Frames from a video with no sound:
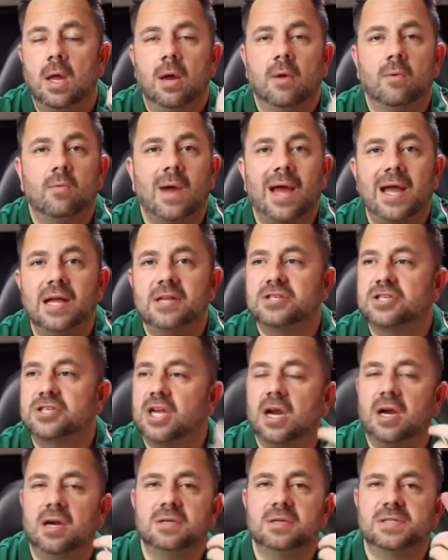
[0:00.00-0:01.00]
ride
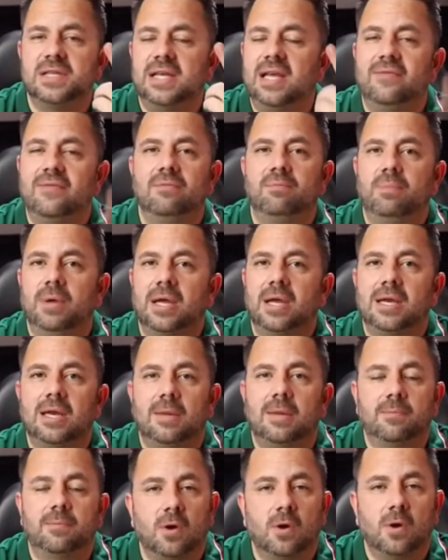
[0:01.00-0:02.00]
shares, even
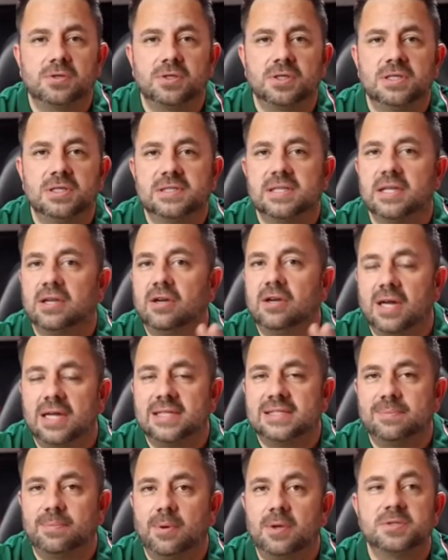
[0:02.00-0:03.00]
picking up groceries that you're
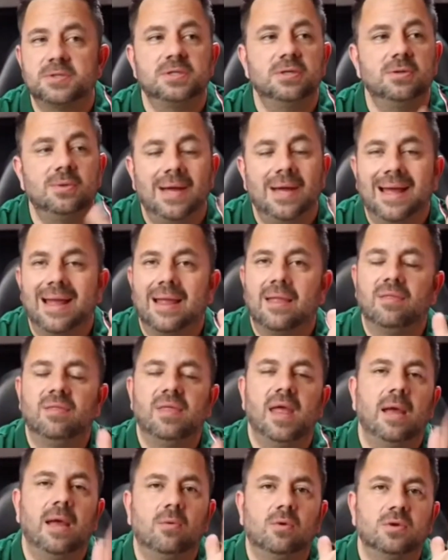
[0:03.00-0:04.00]
not supposed to,
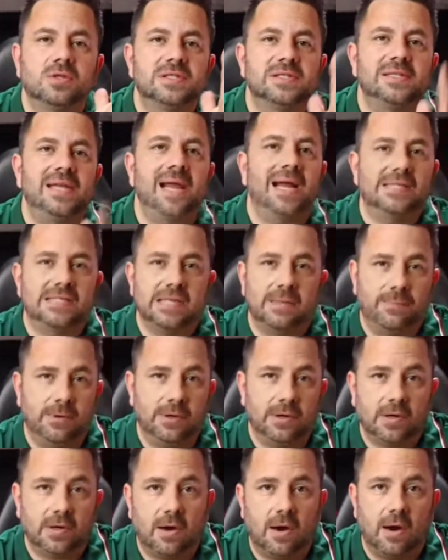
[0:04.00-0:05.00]
they will snatch up
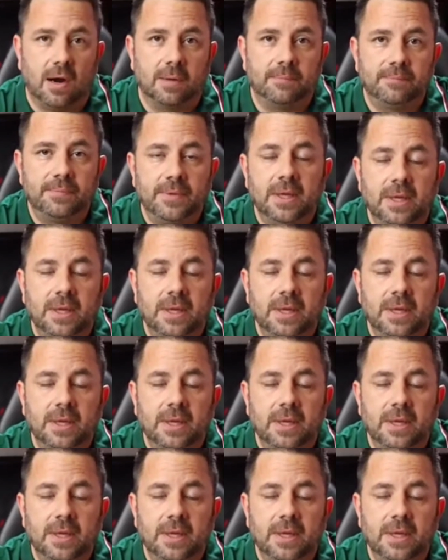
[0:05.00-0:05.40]
your car.